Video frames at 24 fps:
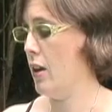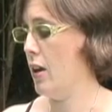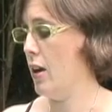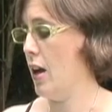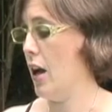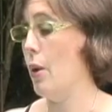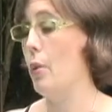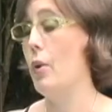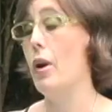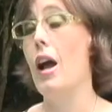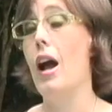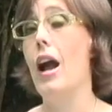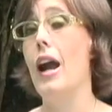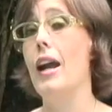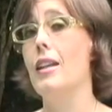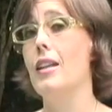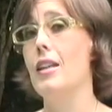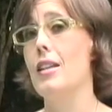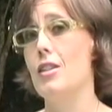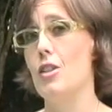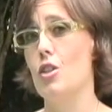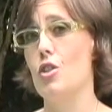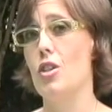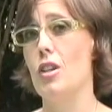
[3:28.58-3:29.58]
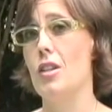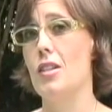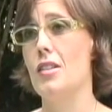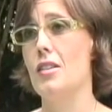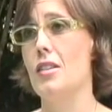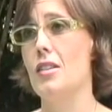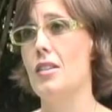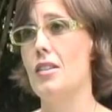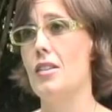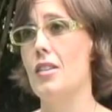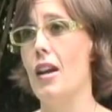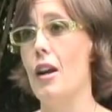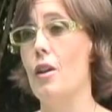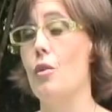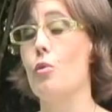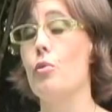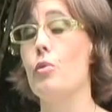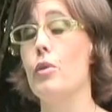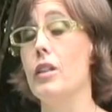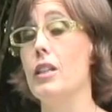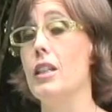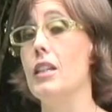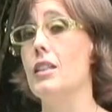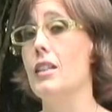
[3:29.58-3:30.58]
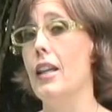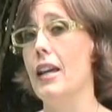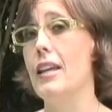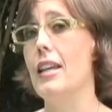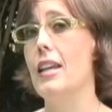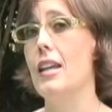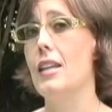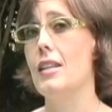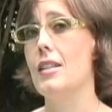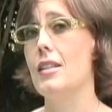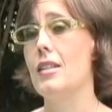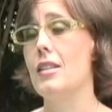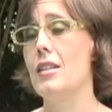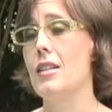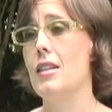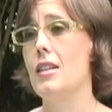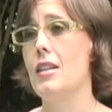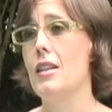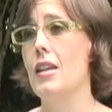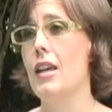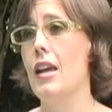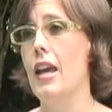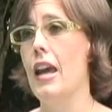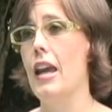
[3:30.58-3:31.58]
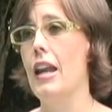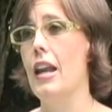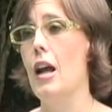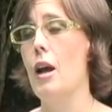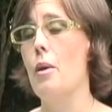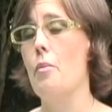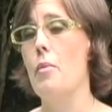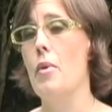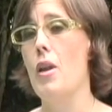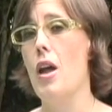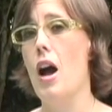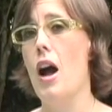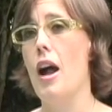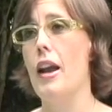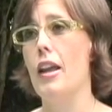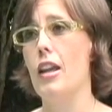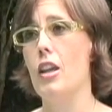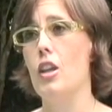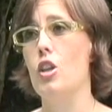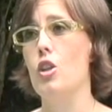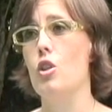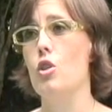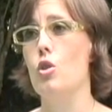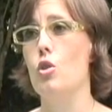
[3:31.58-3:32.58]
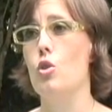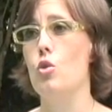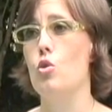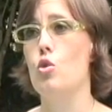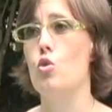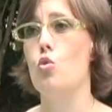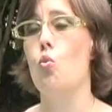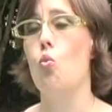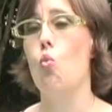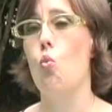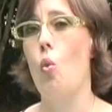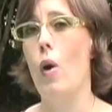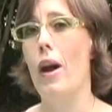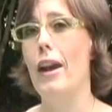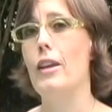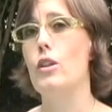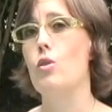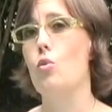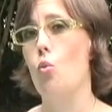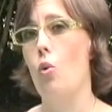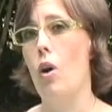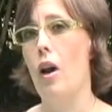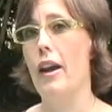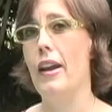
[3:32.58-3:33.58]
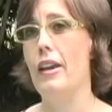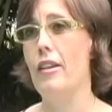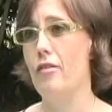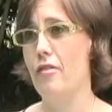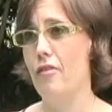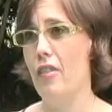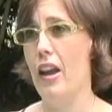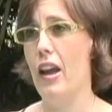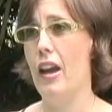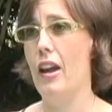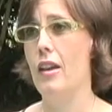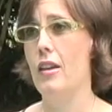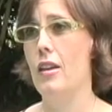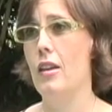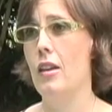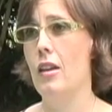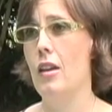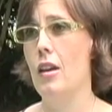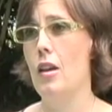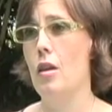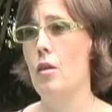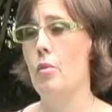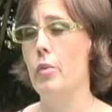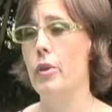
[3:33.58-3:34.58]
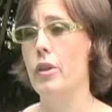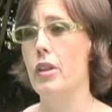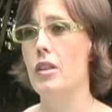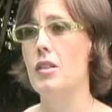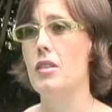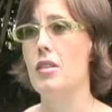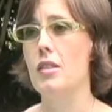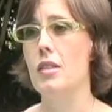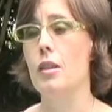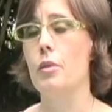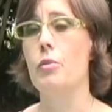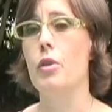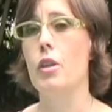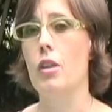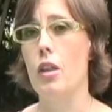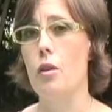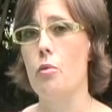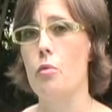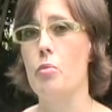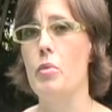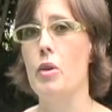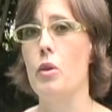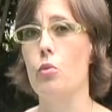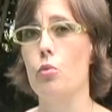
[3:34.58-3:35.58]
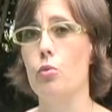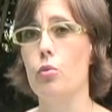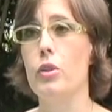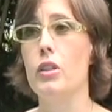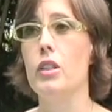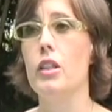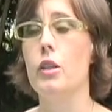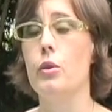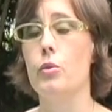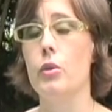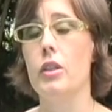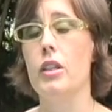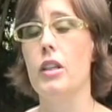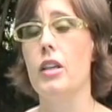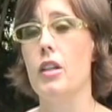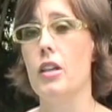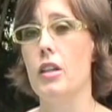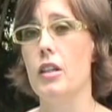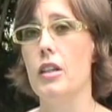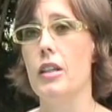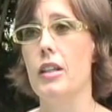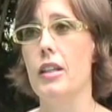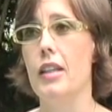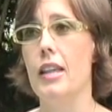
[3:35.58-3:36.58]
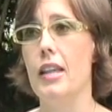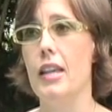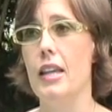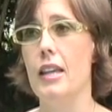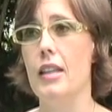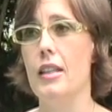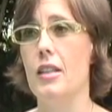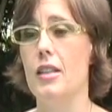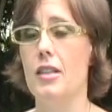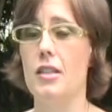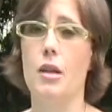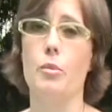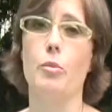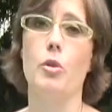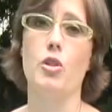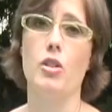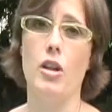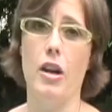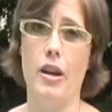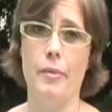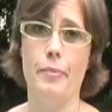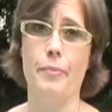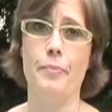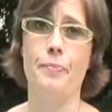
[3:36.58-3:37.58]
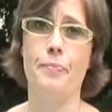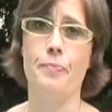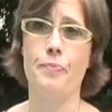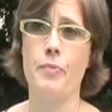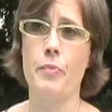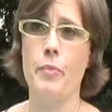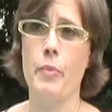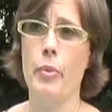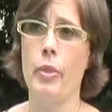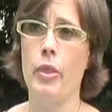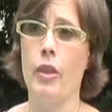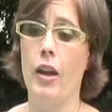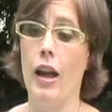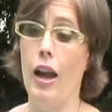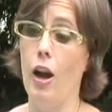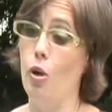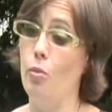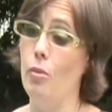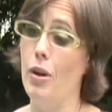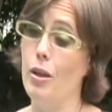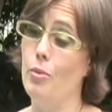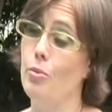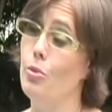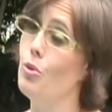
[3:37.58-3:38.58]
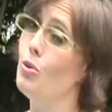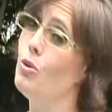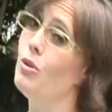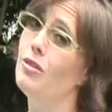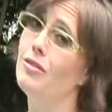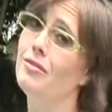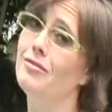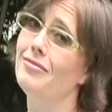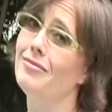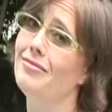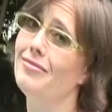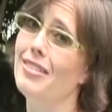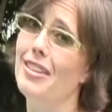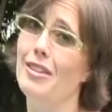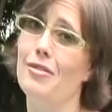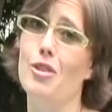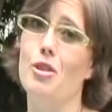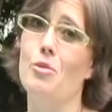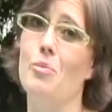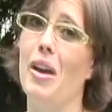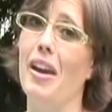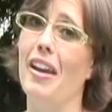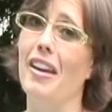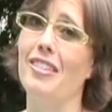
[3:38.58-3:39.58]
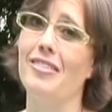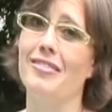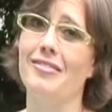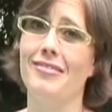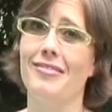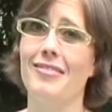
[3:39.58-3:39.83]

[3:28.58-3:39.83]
I would highly suggest this. I really like it, and I'm not a huge white wine fan, but this is something that would be really, really good in the summertime, out by the pool, if you may.